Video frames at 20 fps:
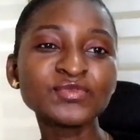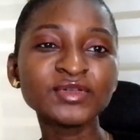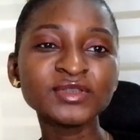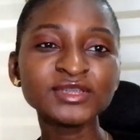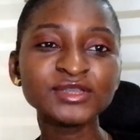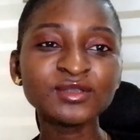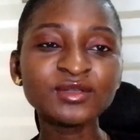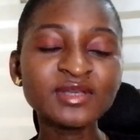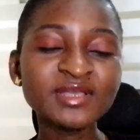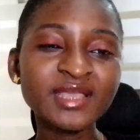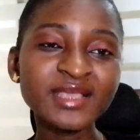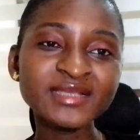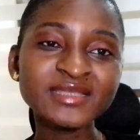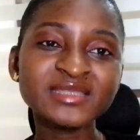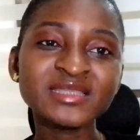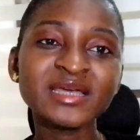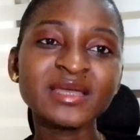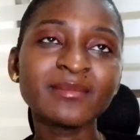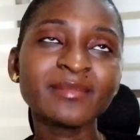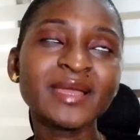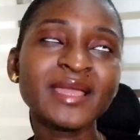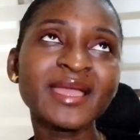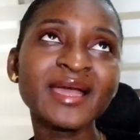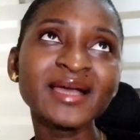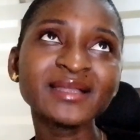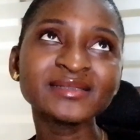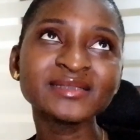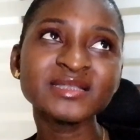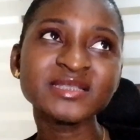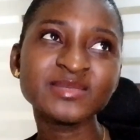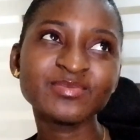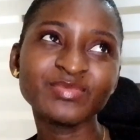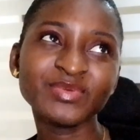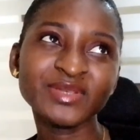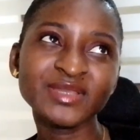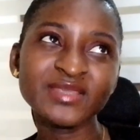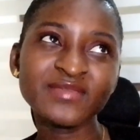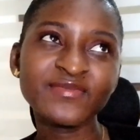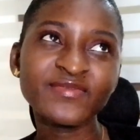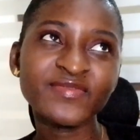for the longest time, I had this
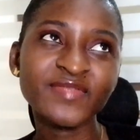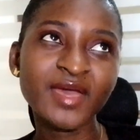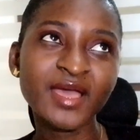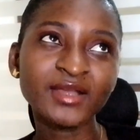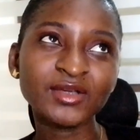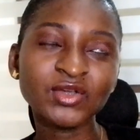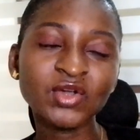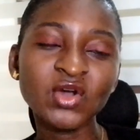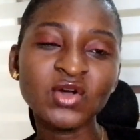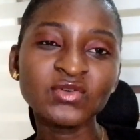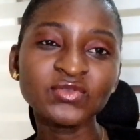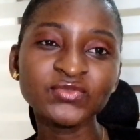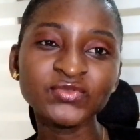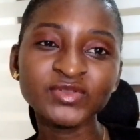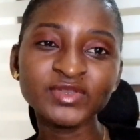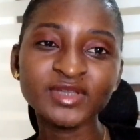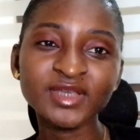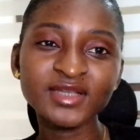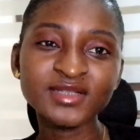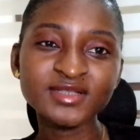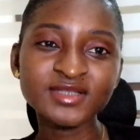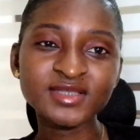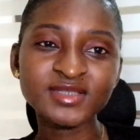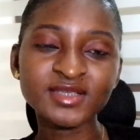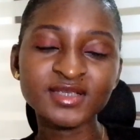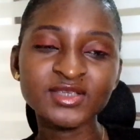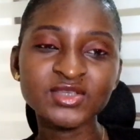belief that confidence